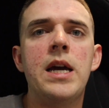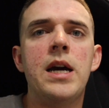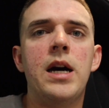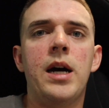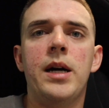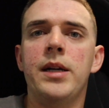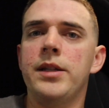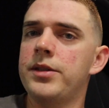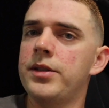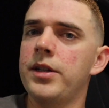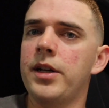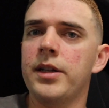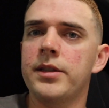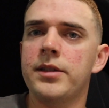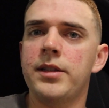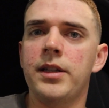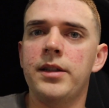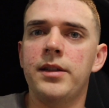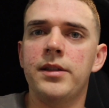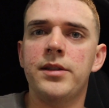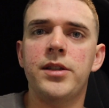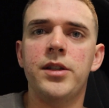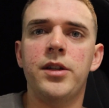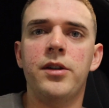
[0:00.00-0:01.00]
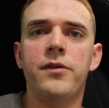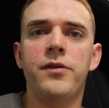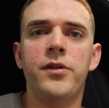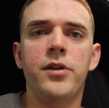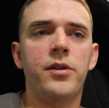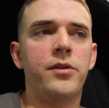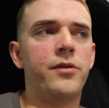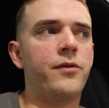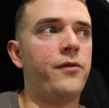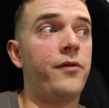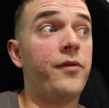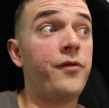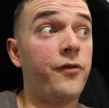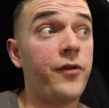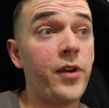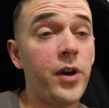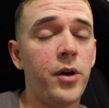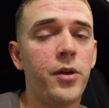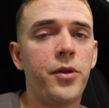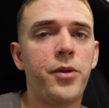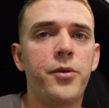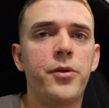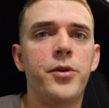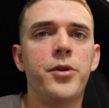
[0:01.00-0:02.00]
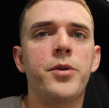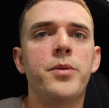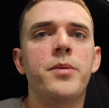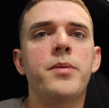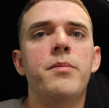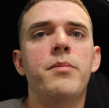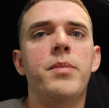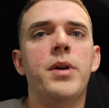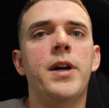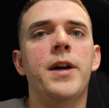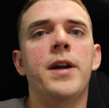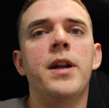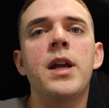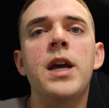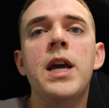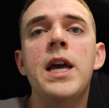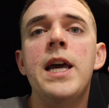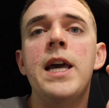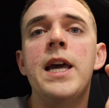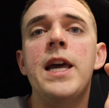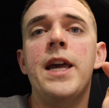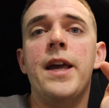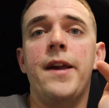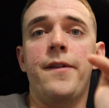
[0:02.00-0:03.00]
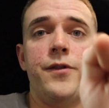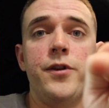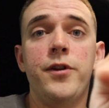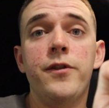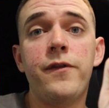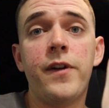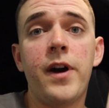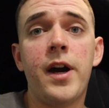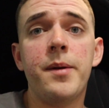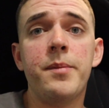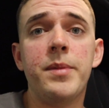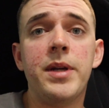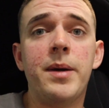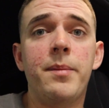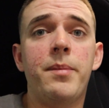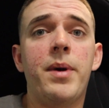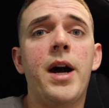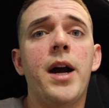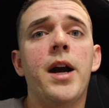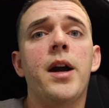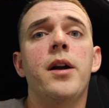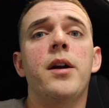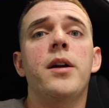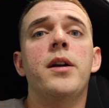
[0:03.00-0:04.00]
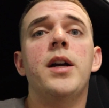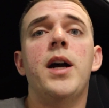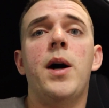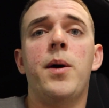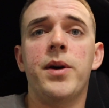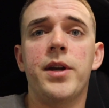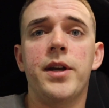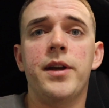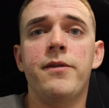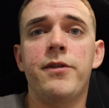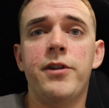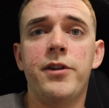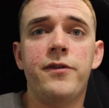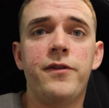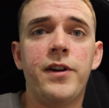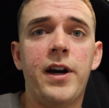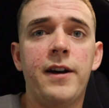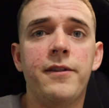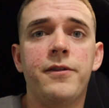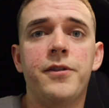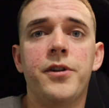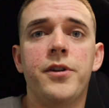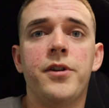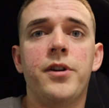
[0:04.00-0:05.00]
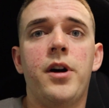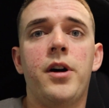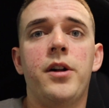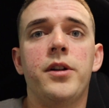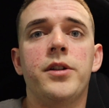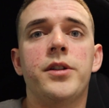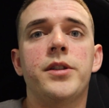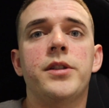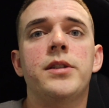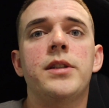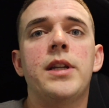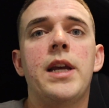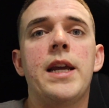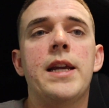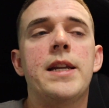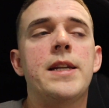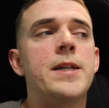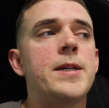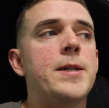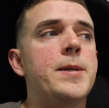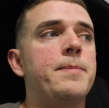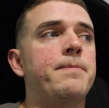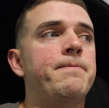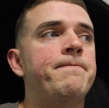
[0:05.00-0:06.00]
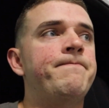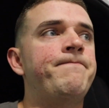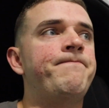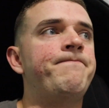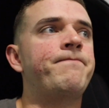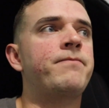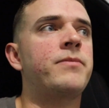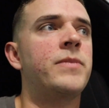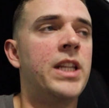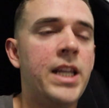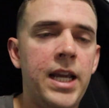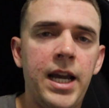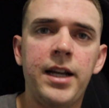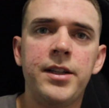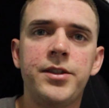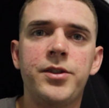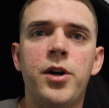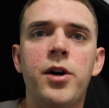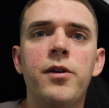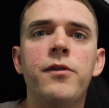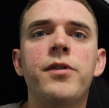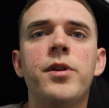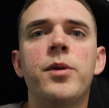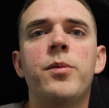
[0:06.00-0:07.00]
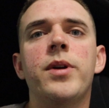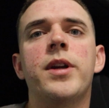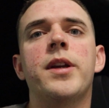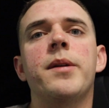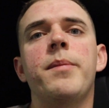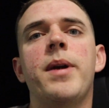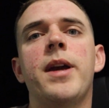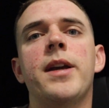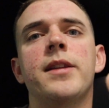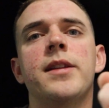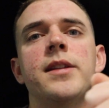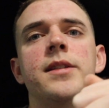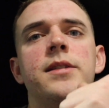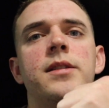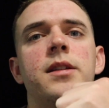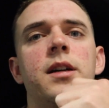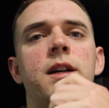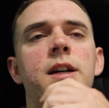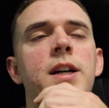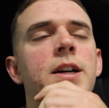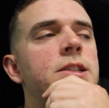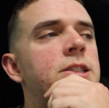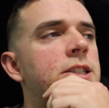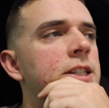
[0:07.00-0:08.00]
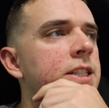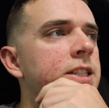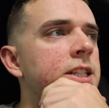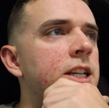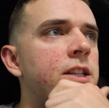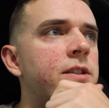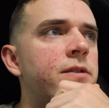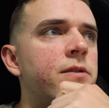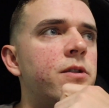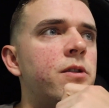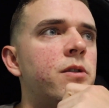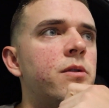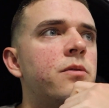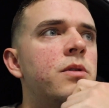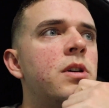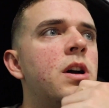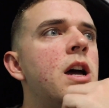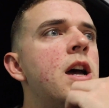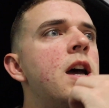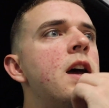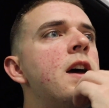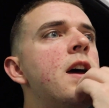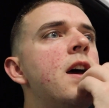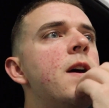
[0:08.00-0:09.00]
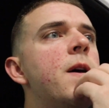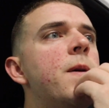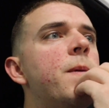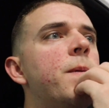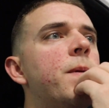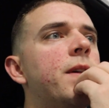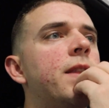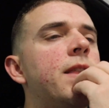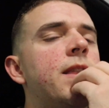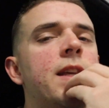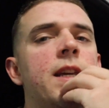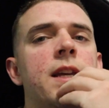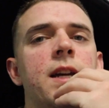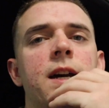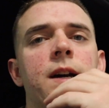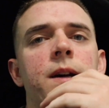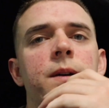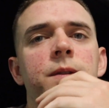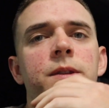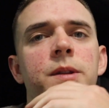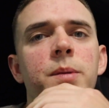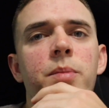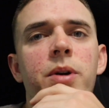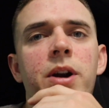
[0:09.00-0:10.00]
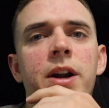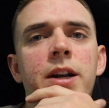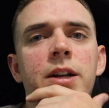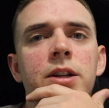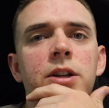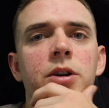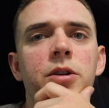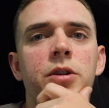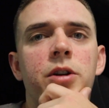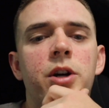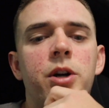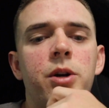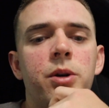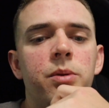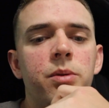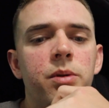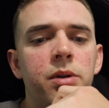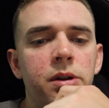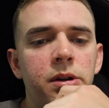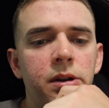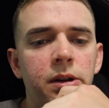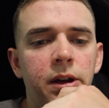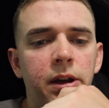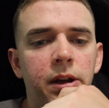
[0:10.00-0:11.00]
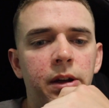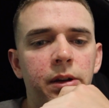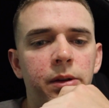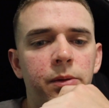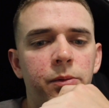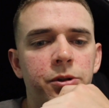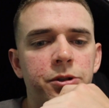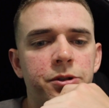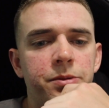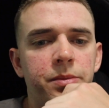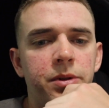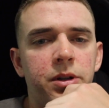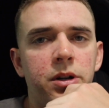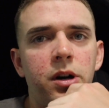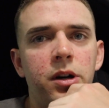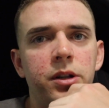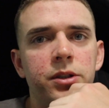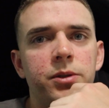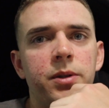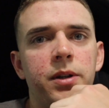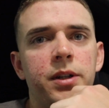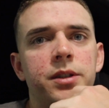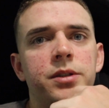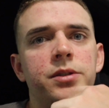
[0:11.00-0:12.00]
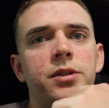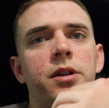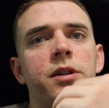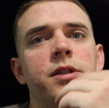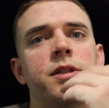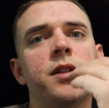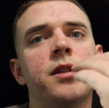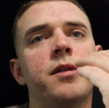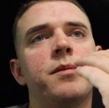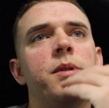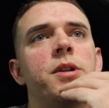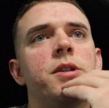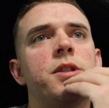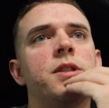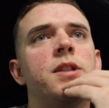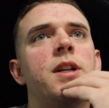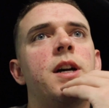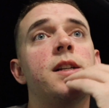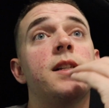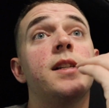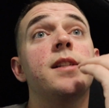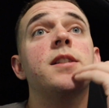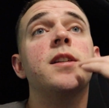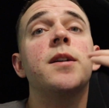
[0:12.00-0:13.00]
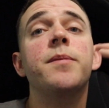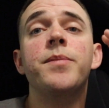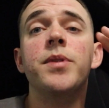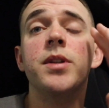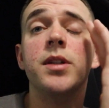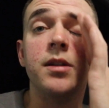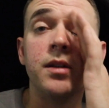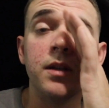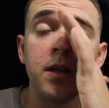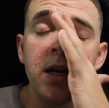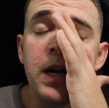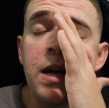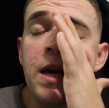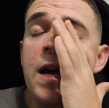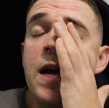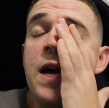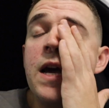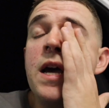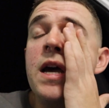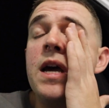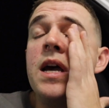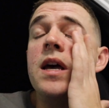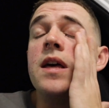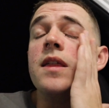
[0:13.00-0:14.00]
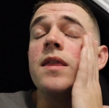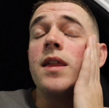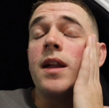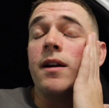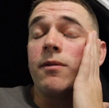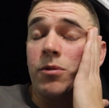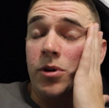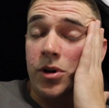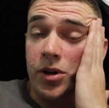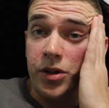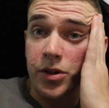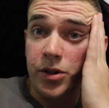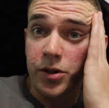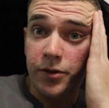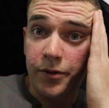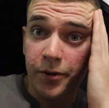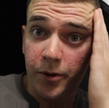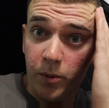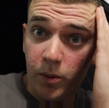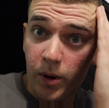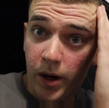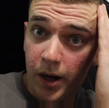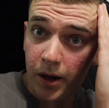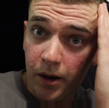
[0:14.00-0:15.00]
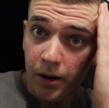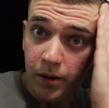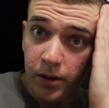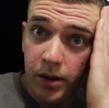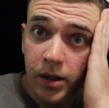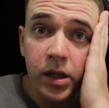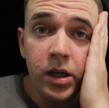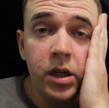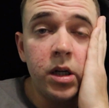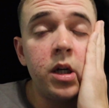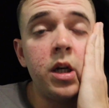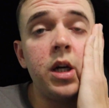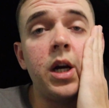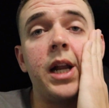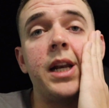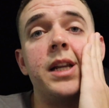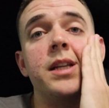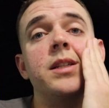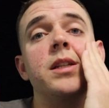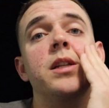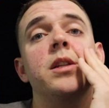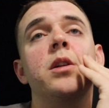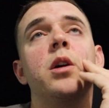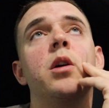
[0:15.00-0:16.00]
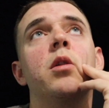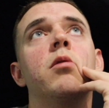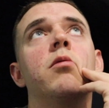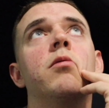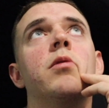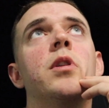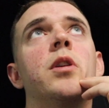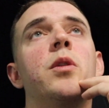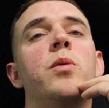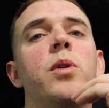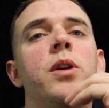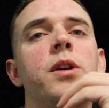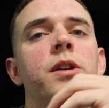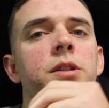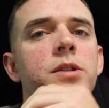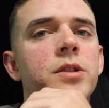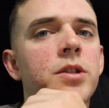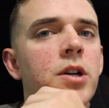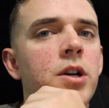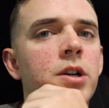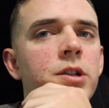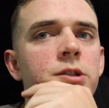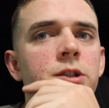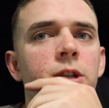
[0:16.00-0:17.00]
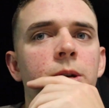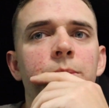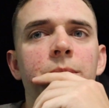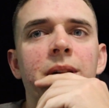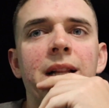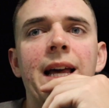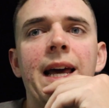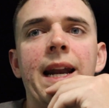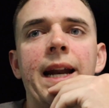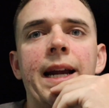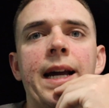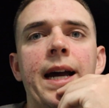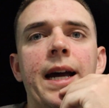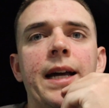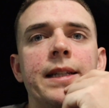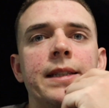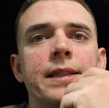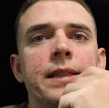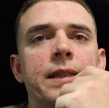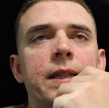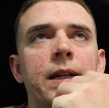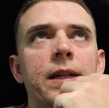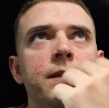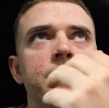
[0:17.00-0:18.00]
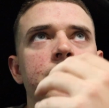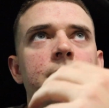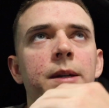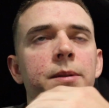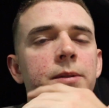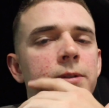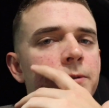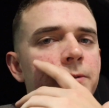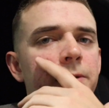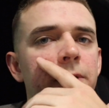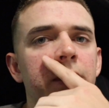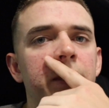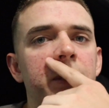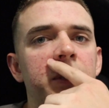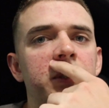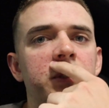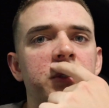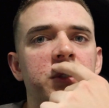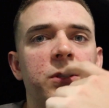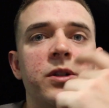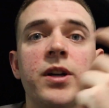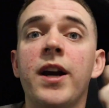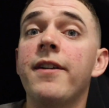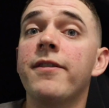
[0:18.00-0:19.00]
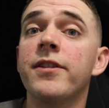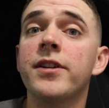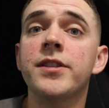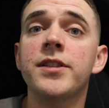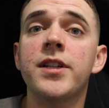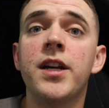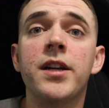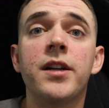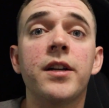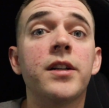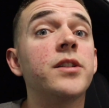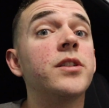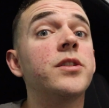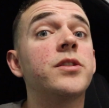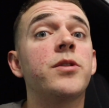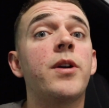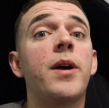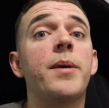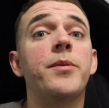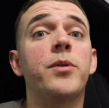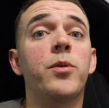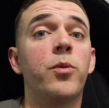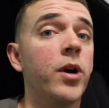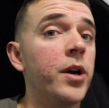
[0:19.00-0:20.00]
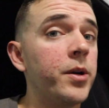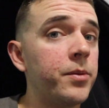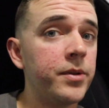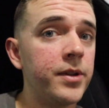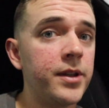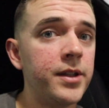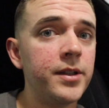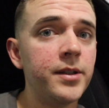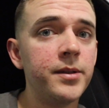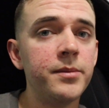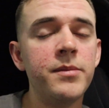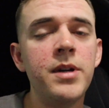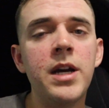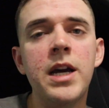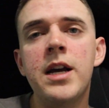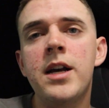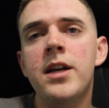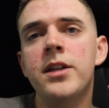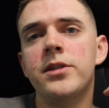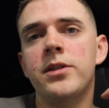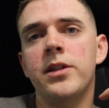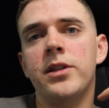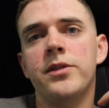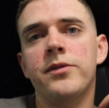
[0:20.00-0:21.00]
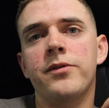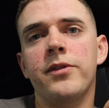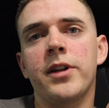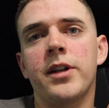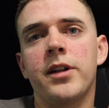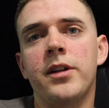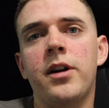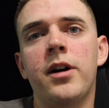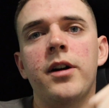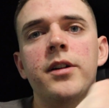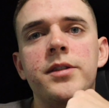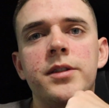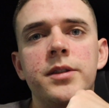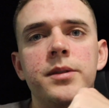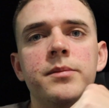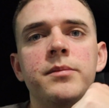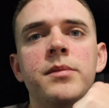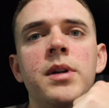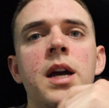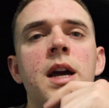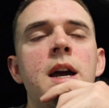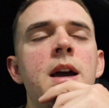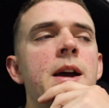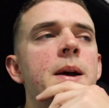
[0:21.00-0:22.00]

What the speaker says: It sucks that the sale fell through, but if you find me a buyer, I'll give you $500. And yeah, so hopefully we can make this successful with the brand logo and whatchamacallit, so I can start selling merchandise. It's something that I've wanted to do for a while. I just didn't know really where to start, so I'm glad I got in contact with a friend who's a graphic designer and just so happened to work with him, so that's freaking awesome.